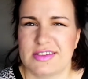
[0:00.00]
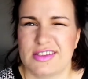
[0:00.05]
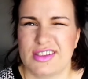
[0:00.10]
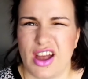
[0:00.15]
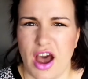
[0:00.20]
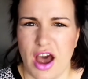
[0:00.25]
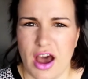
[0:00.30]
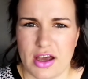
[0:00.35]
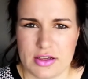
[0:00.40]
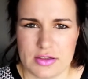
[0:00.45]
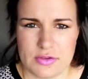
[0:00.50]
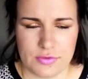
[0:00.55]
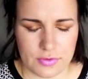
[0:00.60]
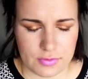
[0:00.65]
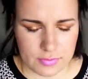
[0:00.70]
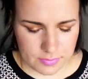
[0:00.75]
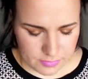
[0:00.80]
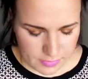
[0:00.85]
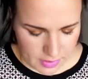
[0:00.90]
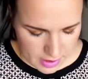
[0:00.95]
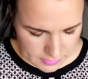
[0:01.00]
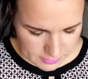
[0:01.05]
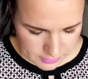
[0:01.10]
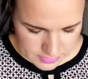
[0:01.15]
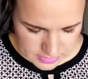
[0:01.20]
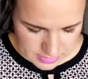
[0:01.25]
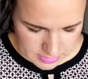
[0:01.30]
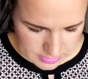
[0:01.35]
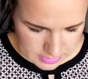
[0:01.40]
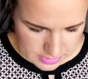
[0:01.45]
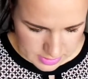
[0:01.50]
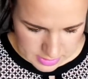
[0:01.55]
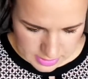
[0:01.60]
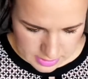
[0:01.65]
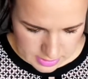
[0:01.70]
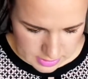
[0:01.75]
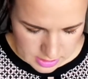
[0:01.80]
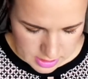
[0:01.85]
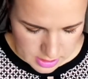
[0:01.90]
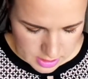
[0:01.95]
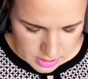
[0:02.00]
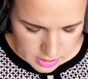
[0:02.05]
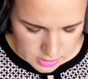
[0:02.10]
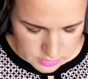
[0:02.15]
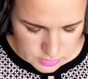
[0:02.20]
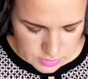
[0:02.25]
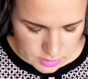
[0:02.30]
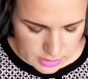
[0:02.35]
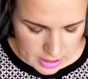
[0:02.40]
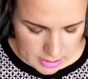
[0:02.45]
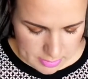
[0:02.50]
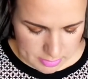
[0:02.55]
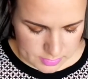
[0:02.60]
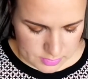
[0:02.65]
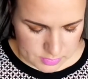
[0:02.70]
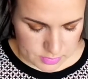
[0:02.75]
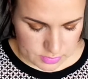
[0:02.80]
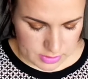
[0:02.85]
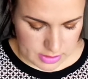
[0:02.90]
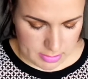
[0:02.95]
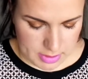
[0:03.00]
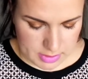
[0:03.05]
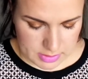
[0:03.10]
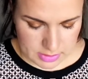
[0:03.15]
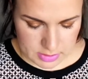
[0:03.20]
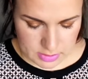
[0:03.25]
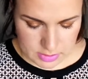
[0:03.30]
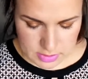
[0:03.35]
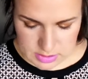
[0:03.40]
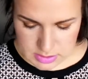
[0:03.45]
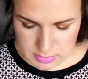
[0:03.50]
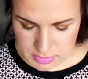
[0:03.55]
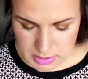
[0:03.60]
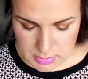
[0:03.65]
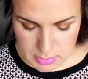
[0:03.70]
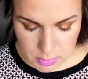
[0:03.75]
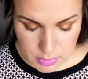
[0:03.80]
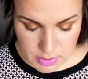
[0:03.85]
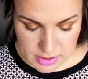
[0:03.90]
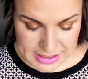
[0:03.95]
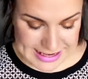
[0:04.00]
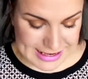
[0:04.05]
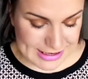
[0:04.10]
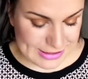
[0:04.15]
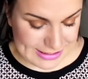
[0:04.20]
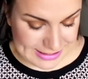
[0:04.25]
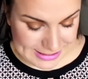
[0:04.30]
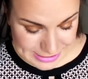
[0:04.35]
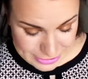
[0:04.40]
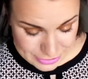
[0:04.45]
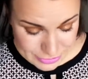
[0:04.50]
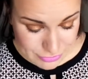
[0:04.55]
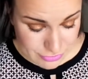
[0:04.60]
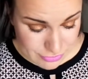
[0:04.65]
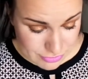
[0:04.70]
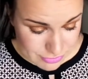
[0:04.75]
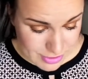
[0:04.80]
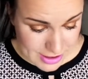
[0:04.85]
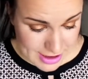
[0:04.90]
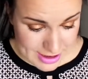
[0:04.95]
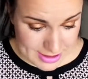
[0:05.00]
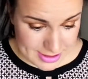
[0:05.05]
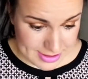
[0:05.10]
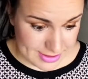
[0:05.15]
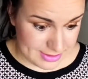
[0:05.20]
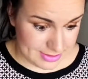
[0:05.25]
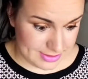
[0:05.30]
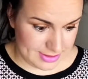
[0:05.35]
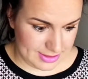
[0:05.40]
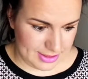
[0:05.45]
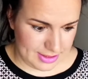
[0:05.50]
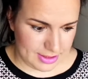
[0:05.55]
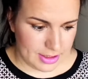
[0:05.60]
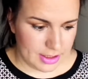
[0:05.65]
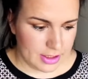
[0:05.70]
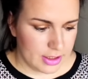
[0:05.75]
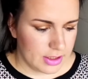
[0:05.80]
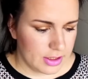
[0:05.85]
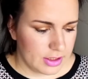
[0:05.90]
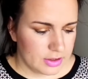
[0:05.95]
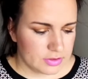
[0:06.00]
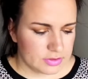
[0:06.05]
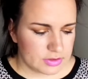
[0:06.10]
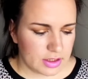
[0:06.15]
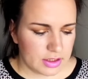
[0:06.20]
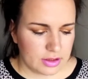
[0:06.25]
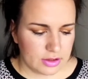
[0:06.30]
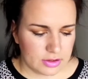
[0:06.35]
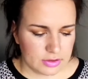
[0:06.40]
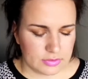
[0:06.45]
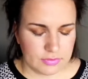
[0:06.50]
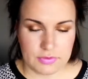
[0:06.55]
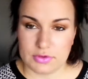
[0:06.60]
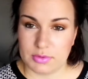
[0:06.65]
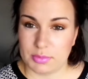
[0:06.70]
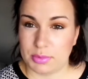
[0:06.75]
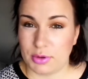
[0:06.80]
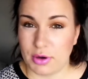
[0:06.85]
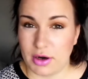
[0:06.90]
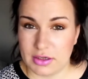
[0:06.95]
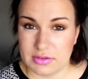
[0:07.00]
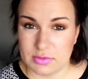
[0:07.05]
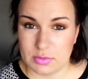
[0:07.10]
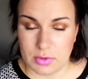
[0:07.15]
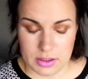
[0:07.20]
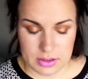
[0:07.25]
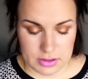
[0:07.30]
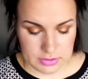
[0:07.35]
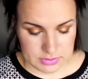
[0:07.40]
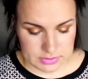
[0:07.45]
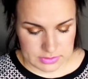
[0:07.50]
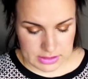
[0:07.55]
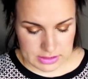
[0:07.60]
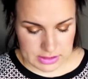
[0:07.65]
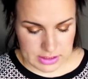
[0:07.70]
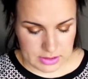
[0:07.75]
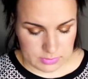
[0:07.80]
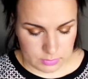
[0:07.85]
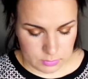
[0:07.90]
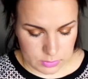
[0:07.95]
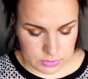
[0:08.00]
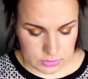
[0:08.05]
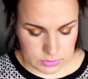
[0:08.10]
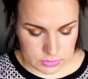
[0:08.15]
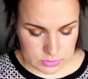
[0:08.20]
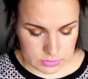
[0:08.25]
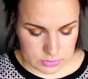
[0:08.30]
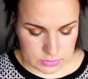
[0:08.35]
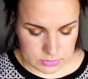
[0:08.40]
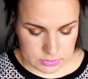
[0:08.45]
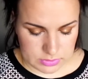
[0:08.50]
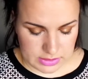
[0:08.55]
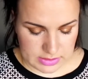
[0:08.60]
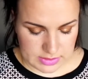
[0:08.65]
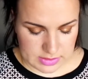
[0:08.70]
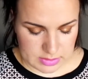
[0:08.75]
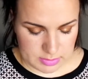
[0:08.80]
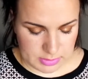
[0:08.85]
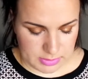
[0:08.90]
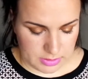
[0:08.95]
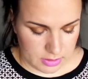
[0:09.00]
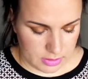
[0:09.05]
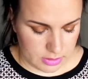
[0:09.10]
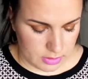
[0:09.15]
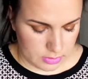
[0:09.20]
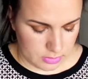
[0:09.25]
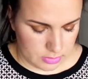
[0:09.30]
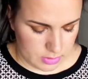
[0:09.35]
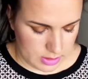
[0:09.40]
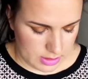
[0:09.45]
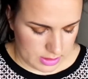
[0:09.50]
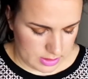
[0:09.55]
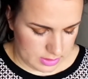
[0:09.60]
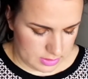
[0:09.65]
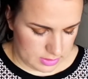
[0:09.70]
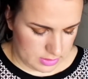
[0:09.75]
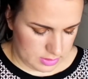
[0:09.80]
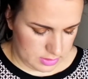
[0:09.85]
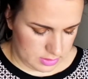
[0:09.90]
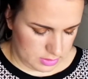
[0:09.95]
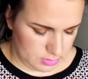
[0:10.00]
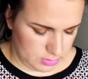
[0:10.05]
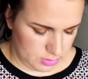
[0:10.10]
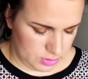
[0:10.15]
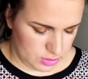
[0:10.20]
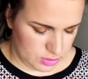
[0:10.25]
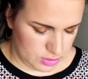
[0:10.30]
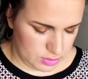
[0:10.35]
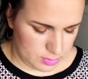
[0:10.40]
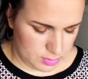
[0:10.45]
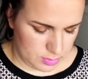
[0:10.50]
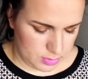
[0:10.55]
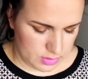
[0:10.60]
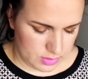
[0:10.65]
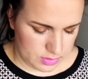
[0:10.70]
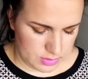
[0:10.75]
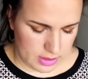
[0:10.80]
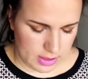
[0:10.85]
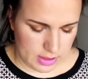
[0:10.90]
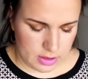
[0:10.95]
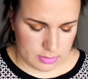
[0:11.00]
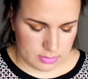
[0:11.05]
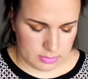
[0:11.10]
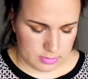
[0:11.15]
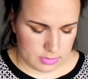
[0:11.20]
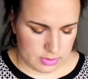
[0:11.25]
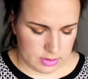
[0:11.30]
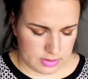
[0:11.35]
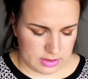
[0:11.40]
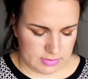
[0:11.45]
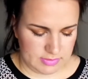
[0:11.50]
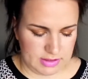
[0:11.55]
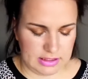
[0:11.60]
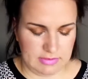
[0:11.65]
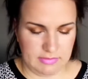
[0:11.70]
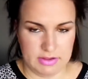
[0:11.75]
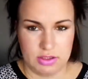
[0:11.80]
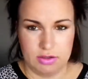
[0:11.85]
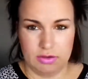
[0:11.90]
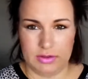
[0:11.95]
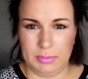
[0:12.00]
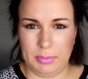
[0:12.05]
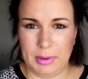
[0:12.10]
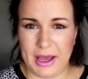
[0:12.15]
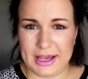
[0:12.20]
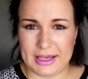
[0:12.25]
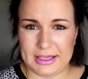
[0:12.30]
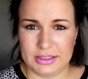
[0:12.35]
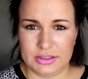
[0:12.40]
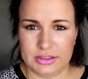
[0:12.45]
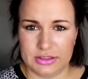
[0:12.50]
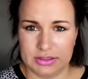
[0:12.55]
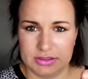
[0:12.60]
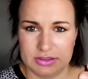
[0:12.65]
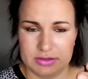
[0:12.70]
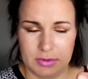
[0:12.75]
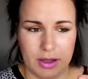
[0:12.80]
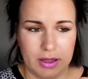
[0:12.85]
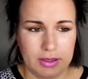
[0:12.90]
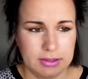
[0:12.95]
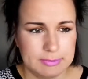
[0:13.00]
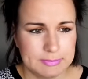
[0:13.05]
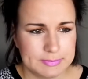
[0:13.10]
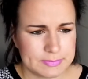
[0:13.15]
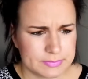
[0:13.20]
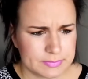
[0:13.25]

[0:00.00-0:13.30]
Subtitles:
stars from 5 or something like that. So yeah, sorry about the noise, people were getting crazy. So I thought for the price, why not? And I will do links below, and so they come individually packaged as well.